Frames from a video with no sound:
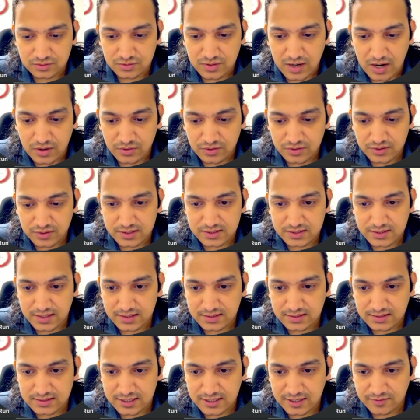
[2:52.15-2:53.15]
So how to
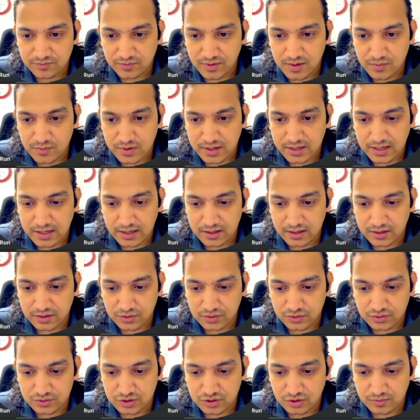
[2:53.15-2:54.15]
design? Same way we can
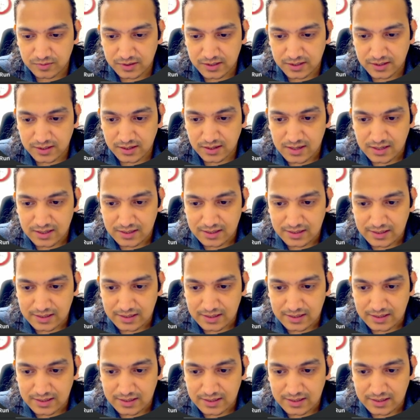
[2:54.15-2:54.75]
use over here